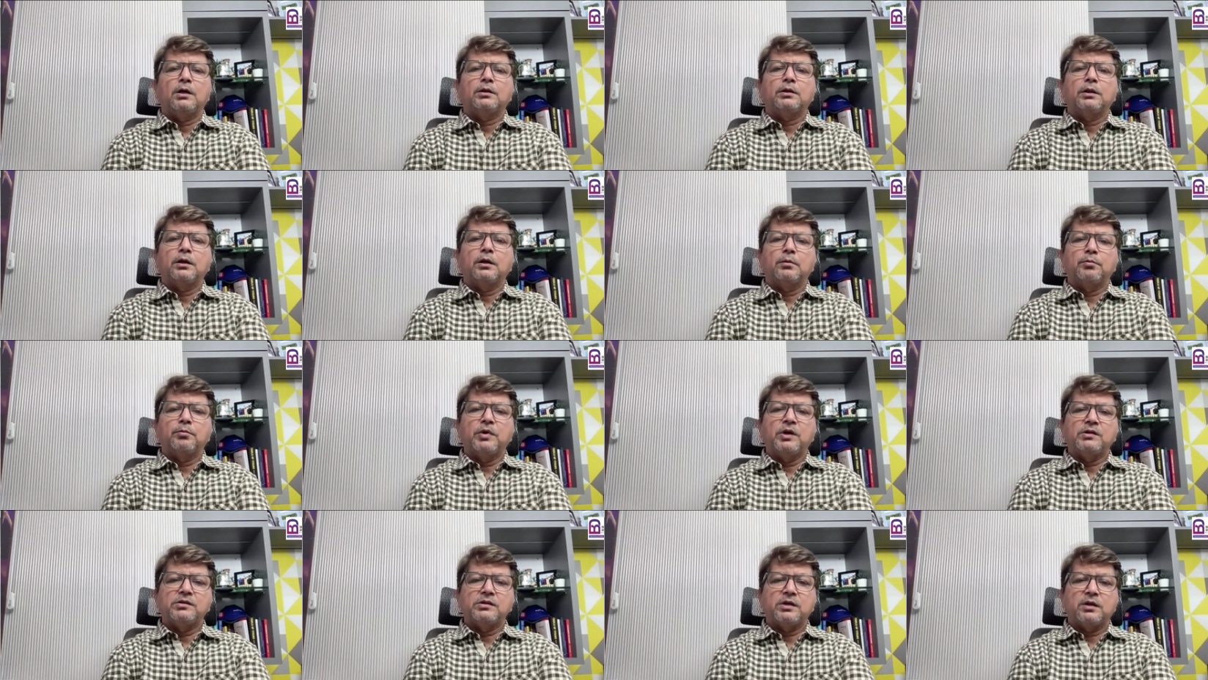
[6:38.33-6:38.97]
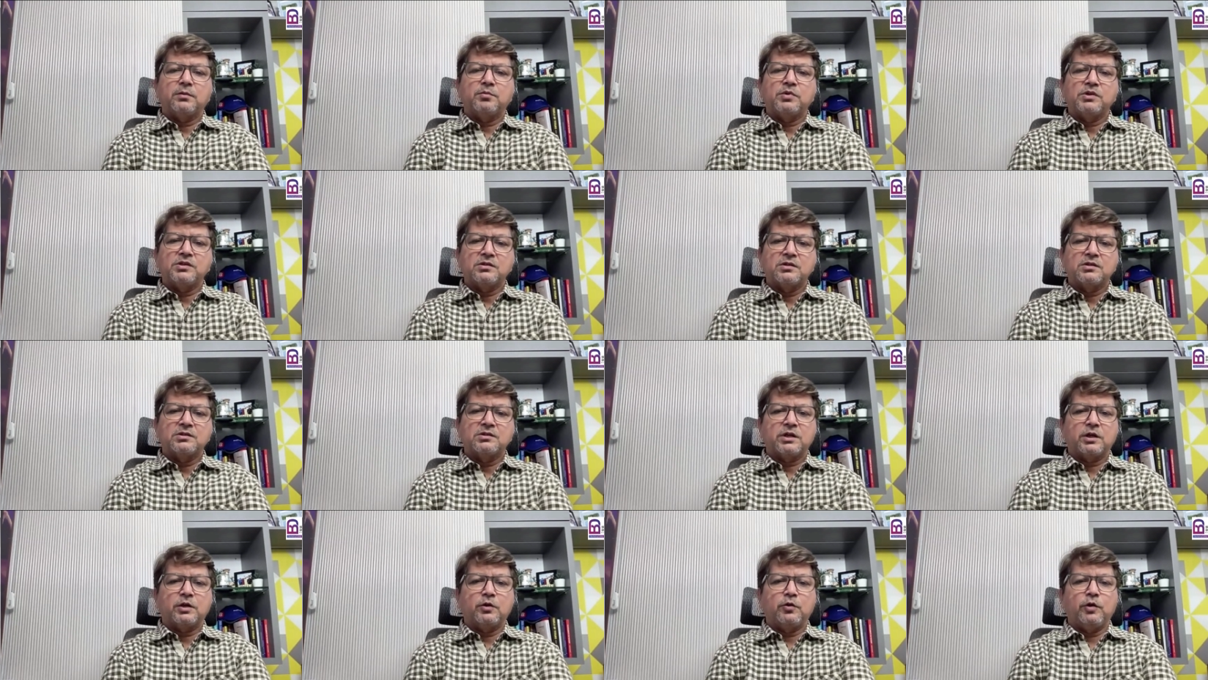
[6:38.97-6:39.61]
the basic
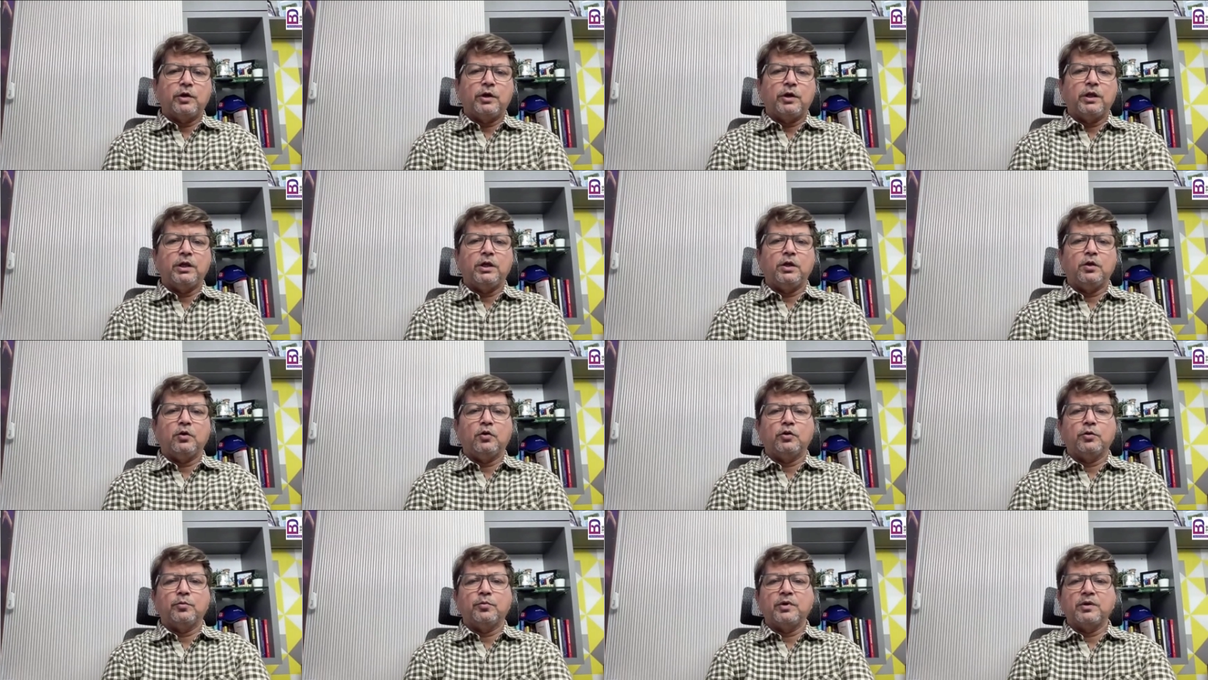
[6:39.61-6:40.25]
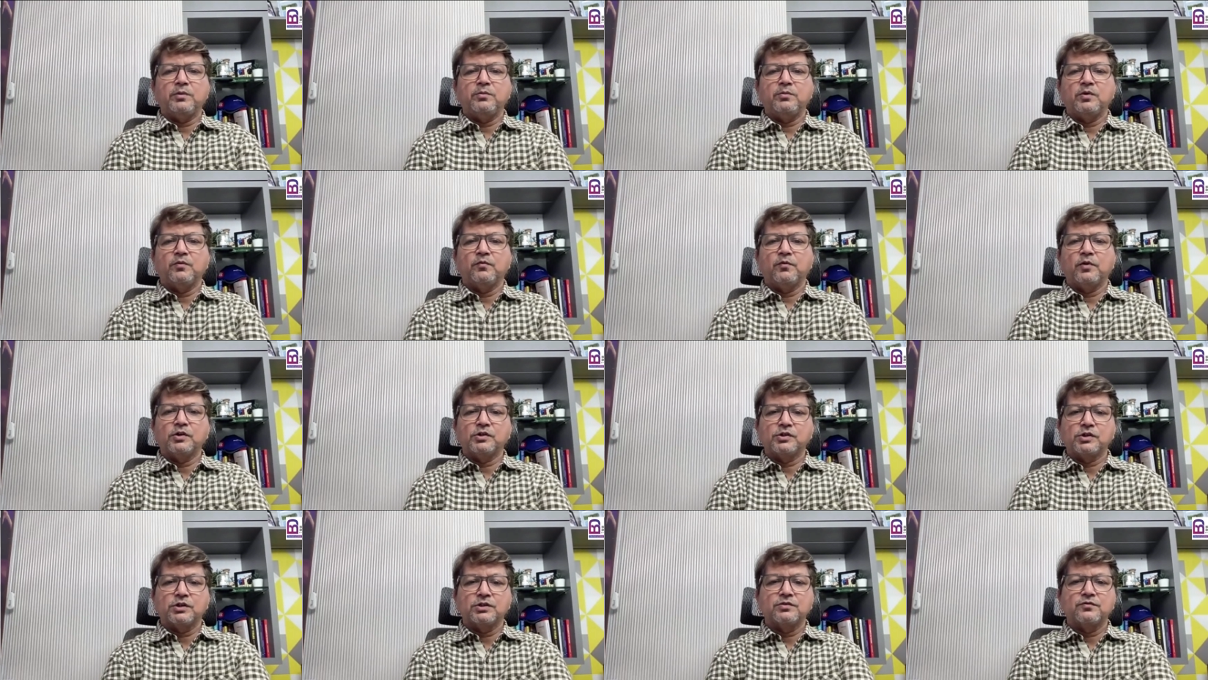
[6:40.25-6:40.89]
business security or the premium
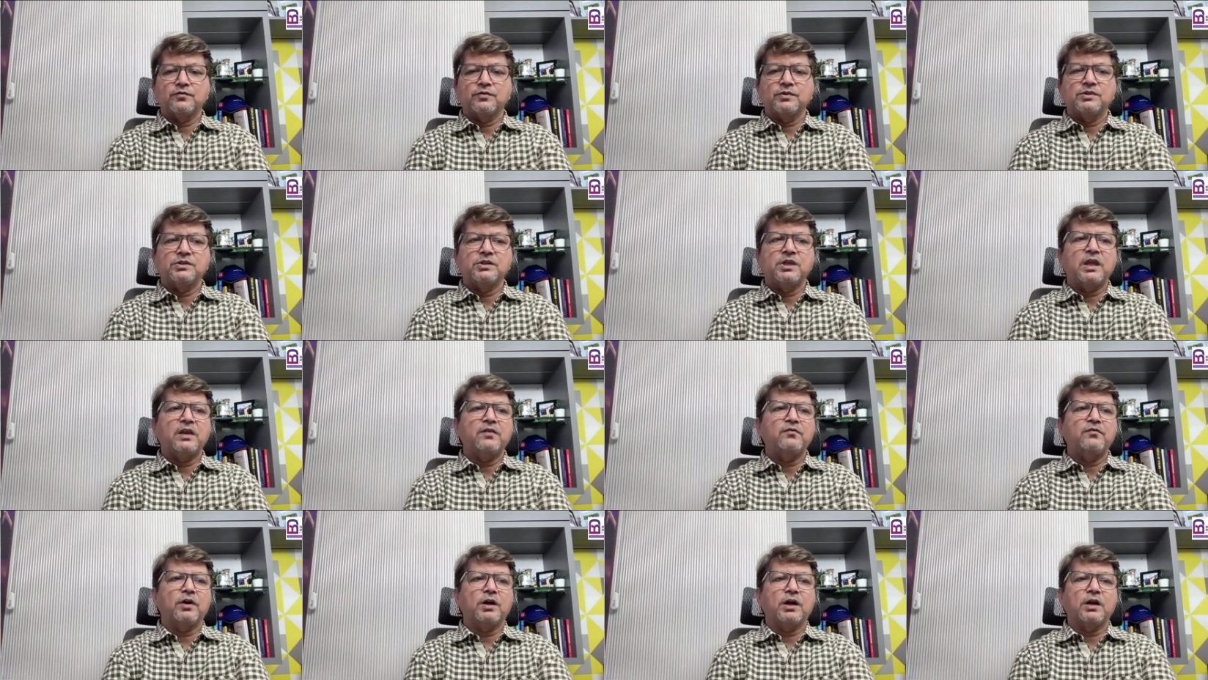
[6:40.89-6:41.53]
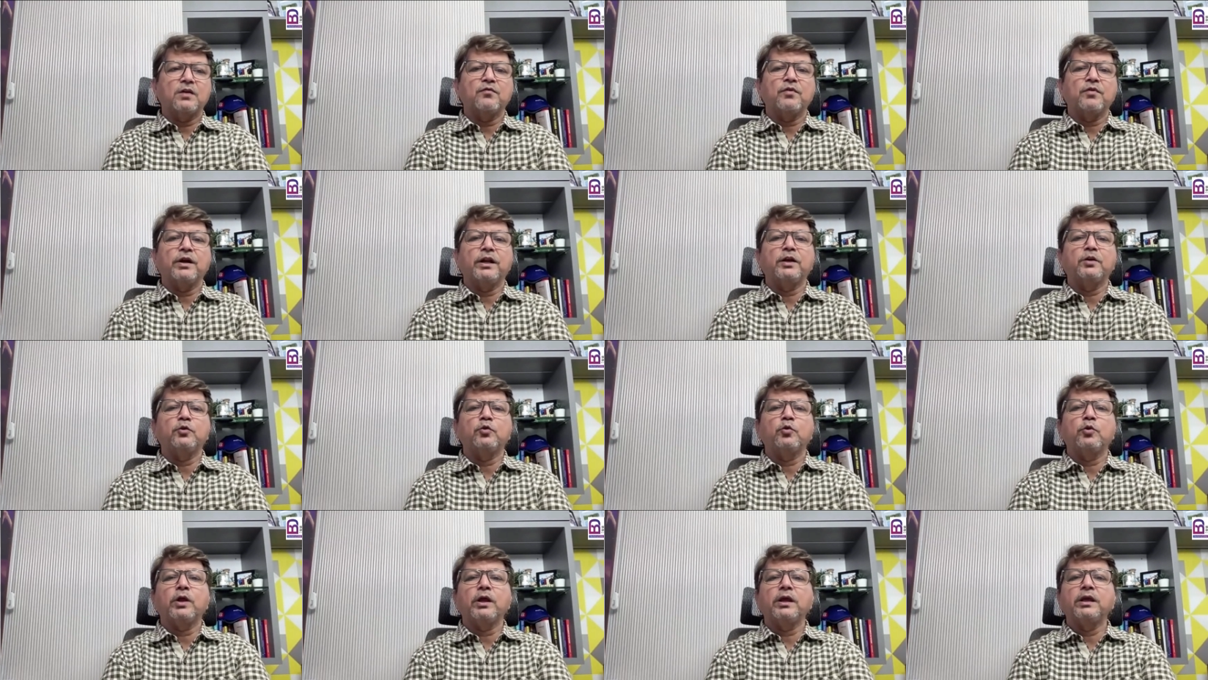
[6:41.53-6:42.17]
versions, which then were converting
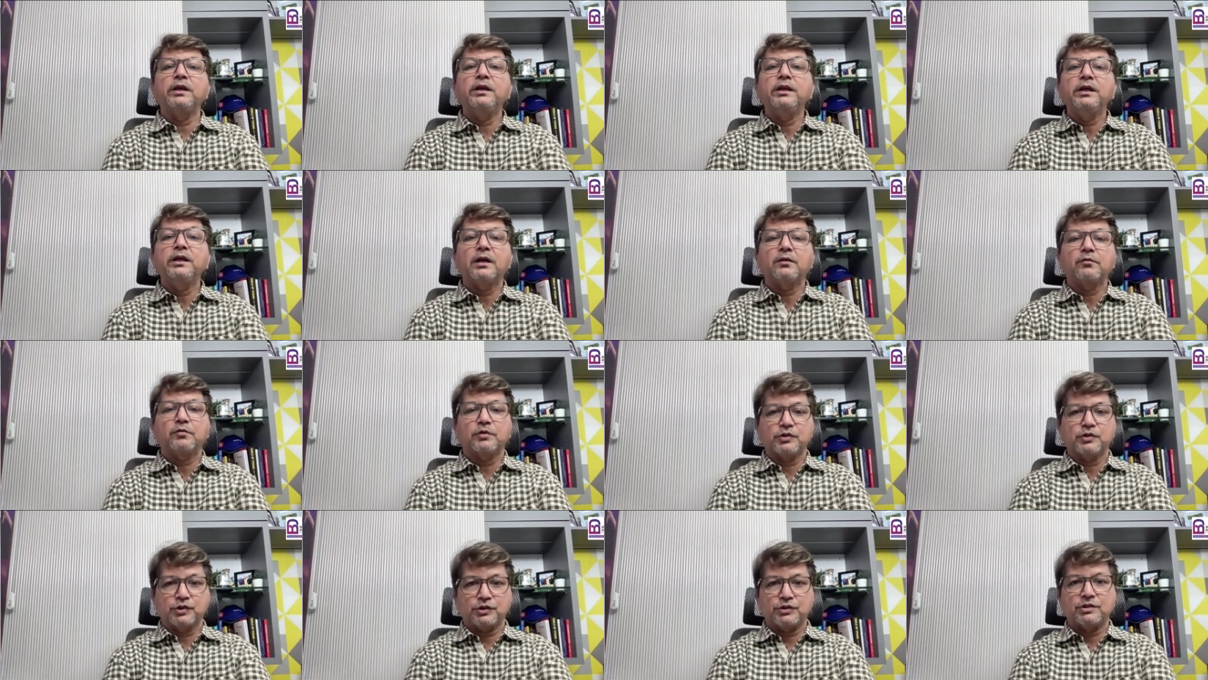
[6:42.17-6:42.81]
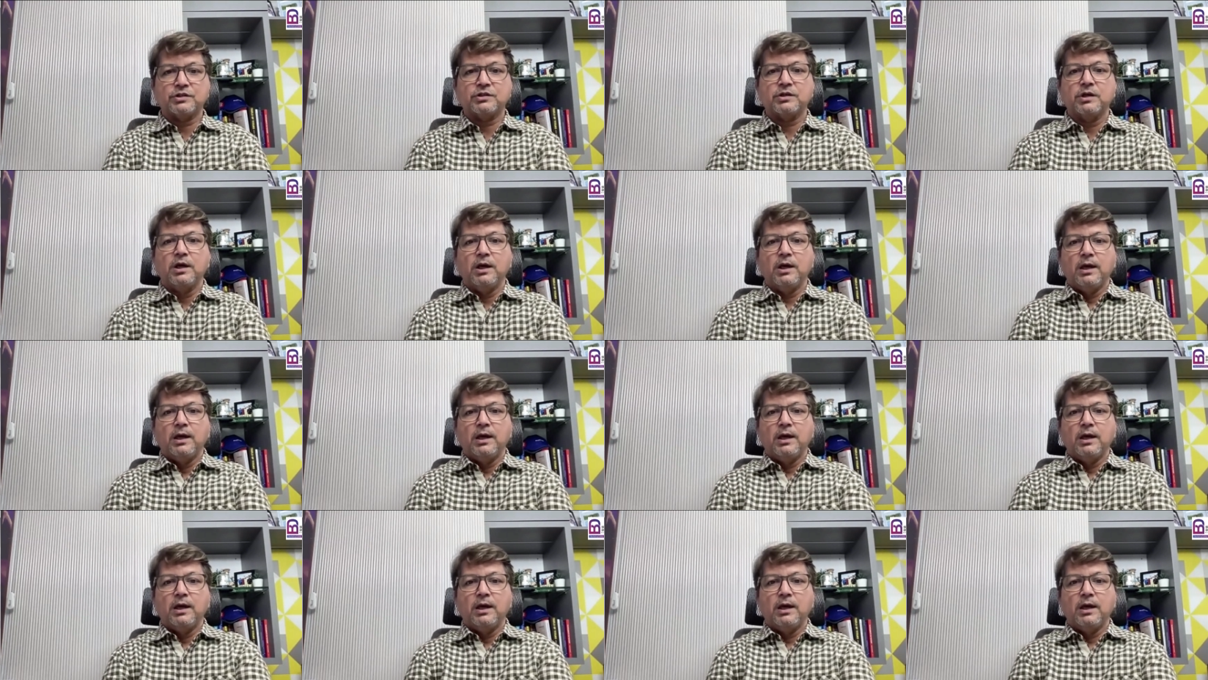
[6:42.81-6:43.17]
to the EDR versions.